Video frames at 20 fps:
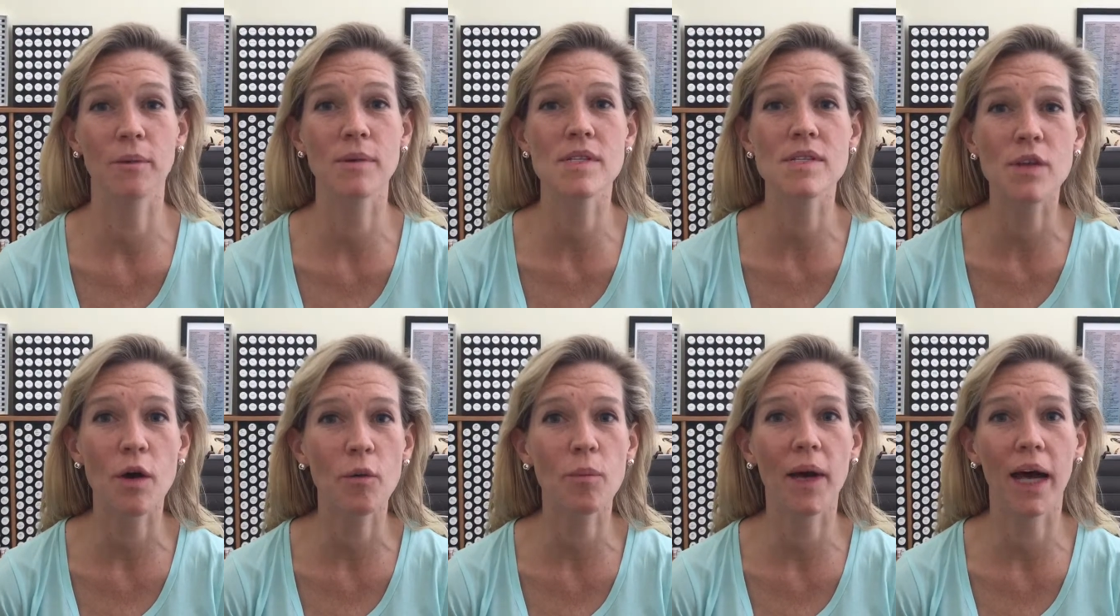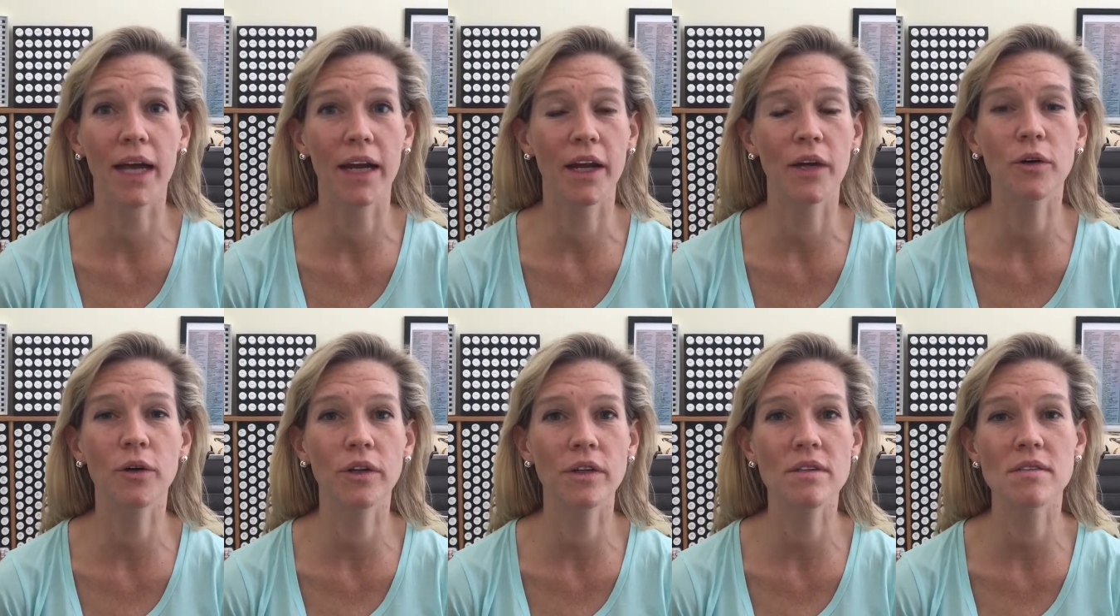It was so bad
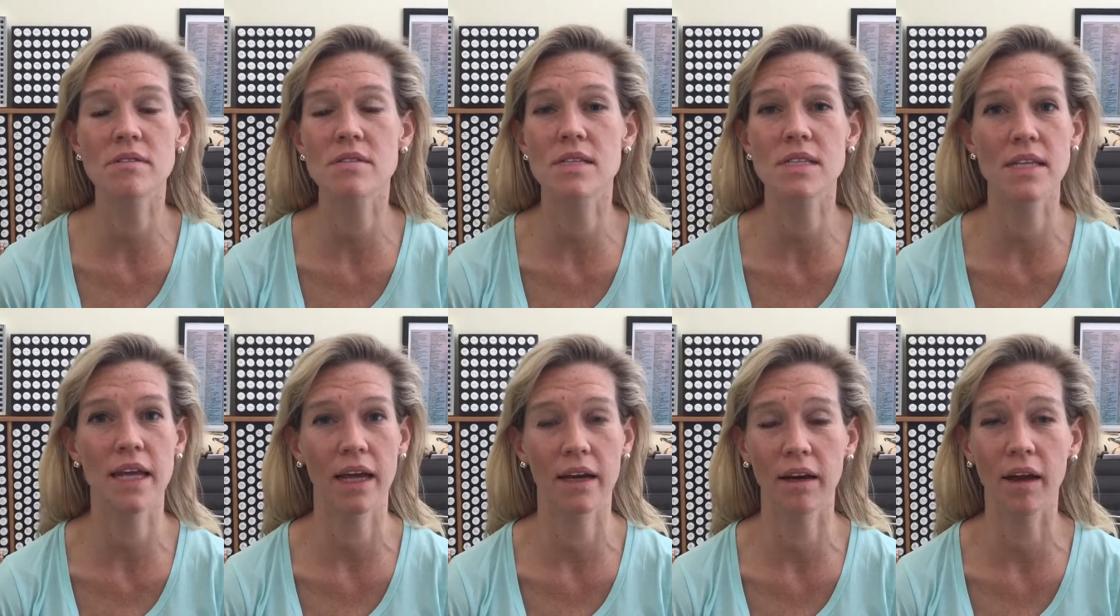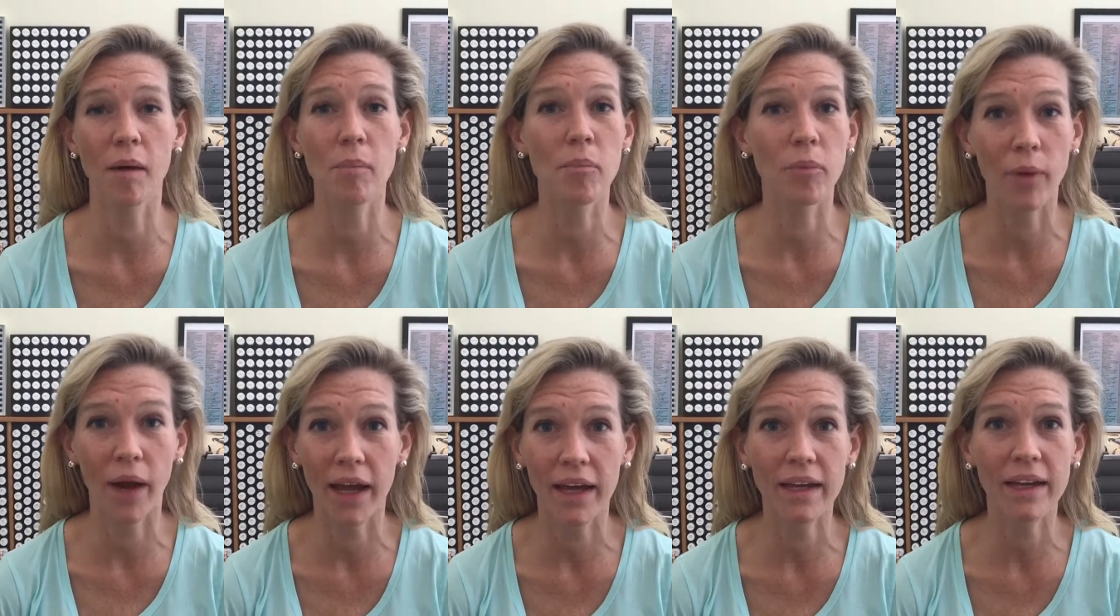I couldn't stand
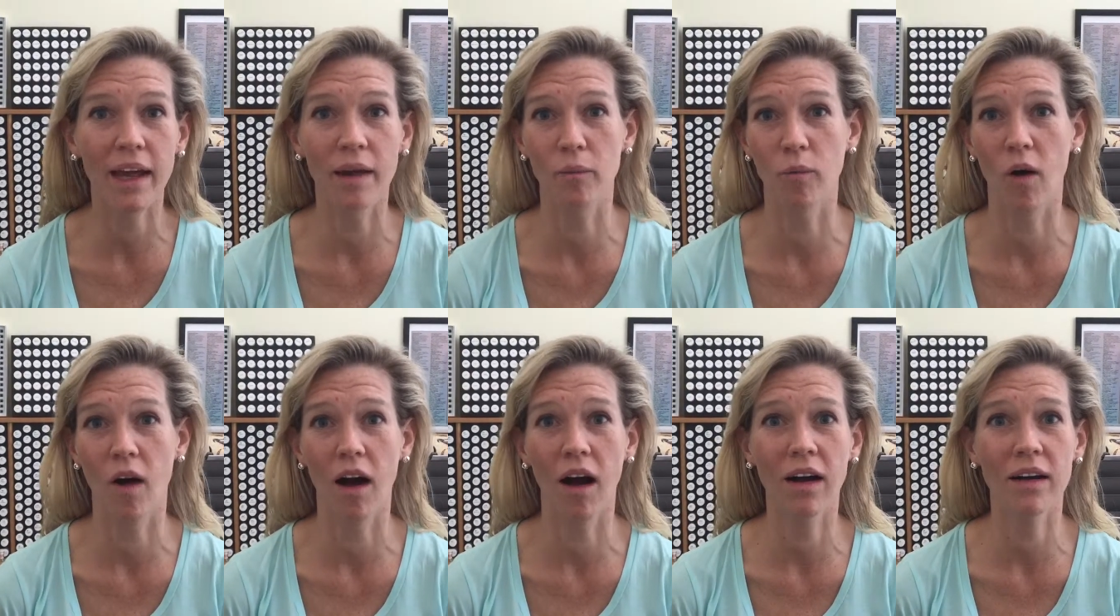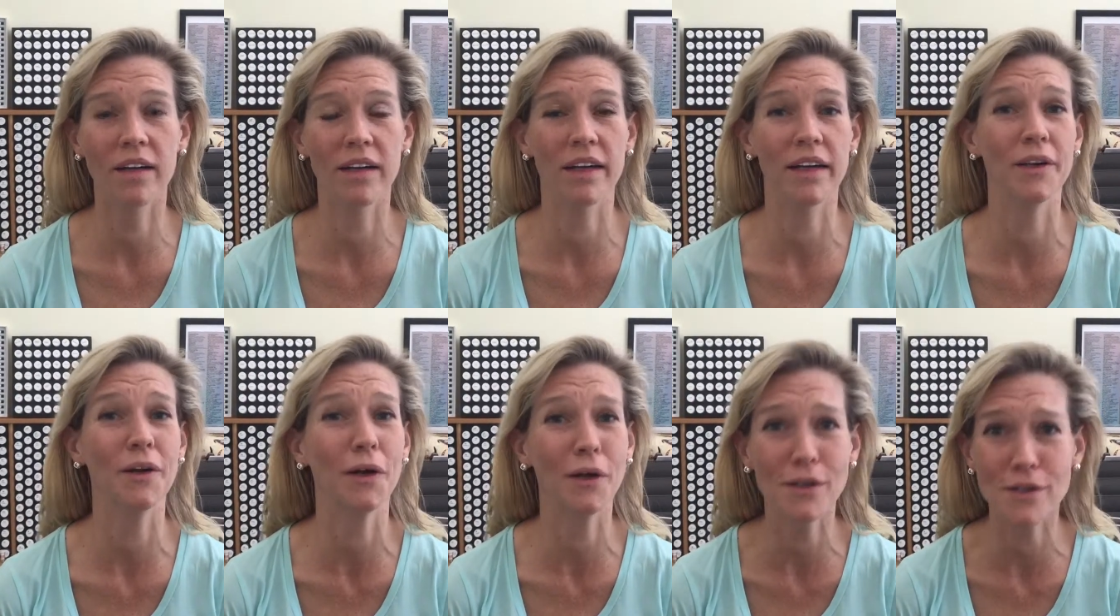upright and walk.
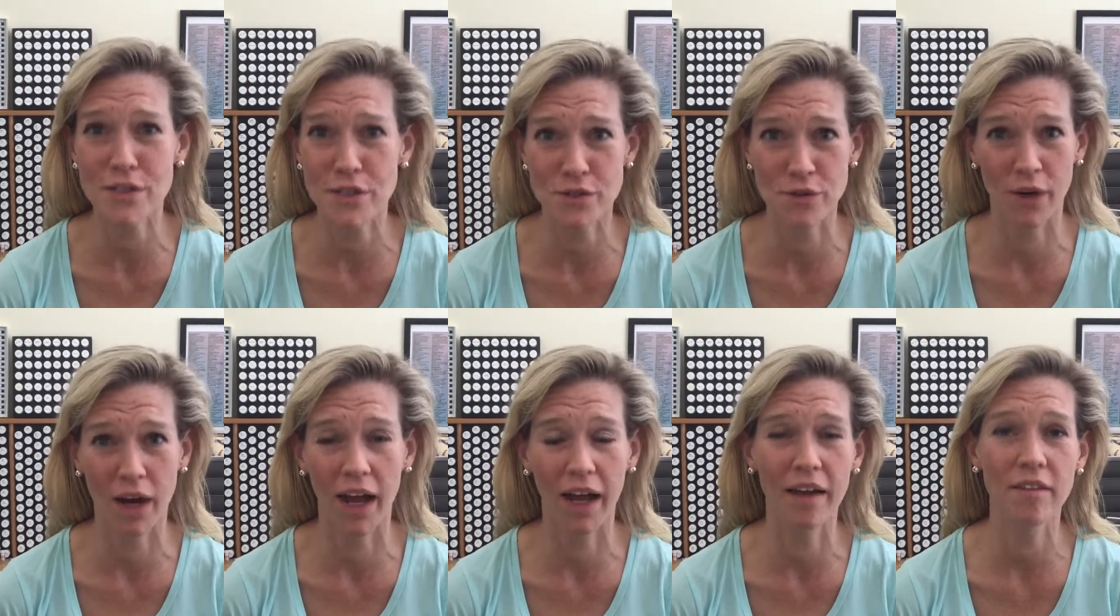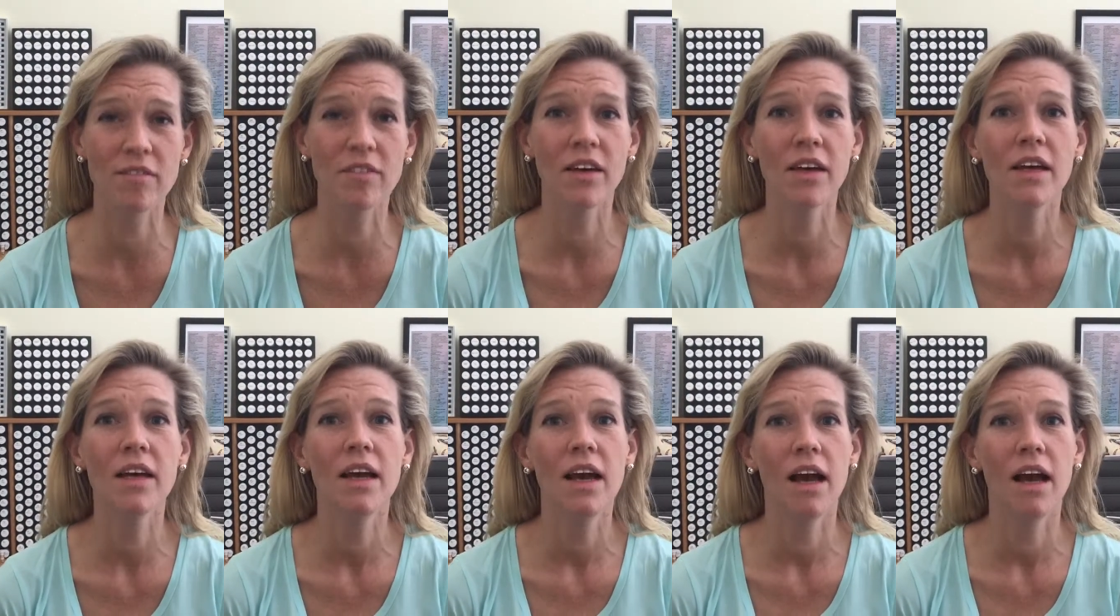It hurt to drive.